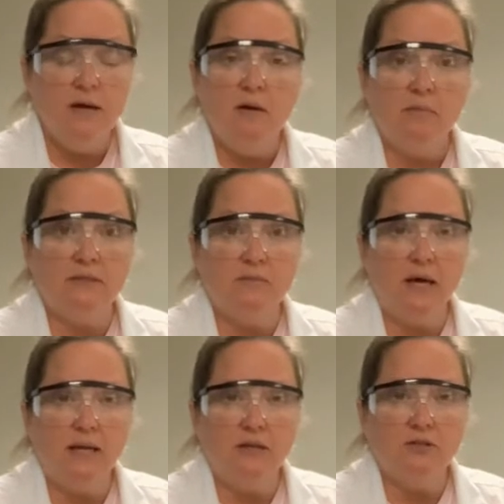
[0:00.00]
because I'm
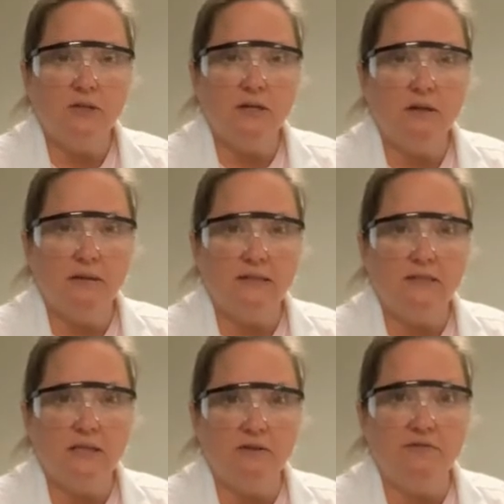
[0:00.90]
not actually
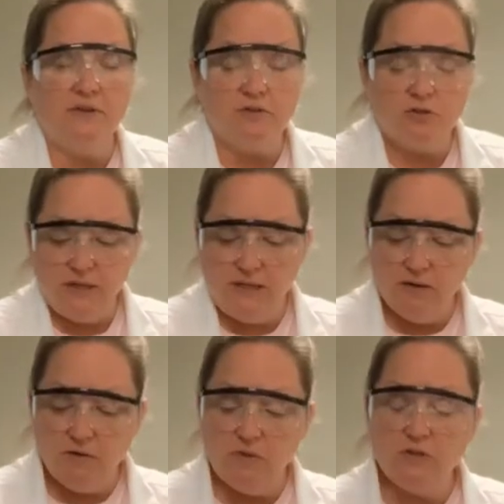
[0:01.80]
collecting the filtrate
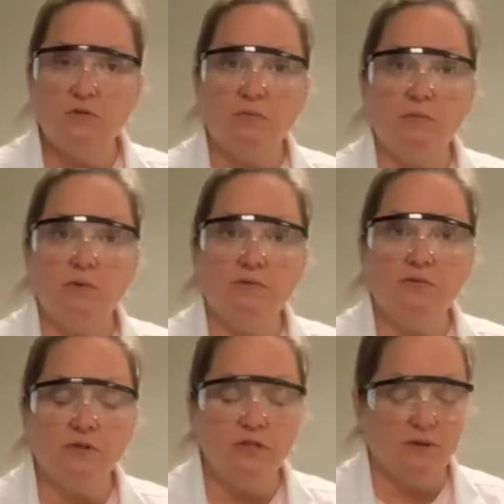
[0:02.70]
here, which is what we
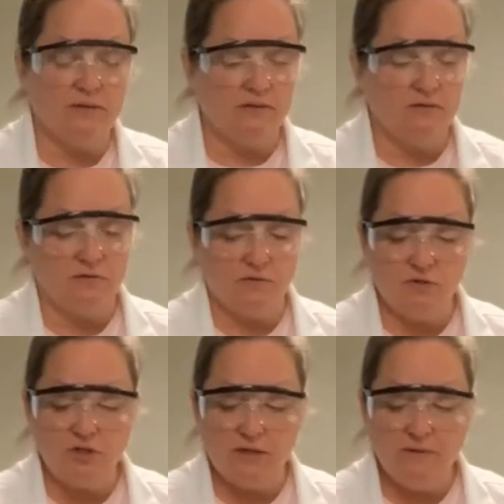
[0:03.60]
refer to as the
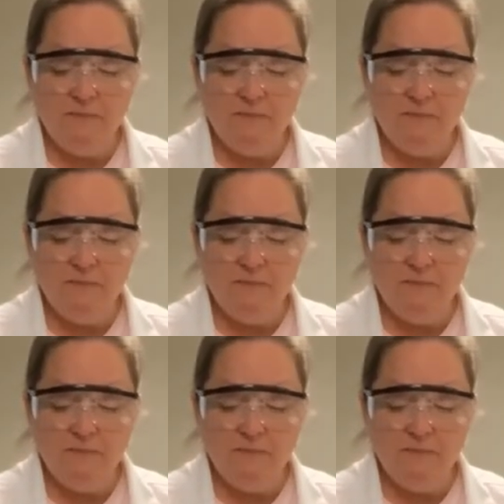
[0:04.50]
solution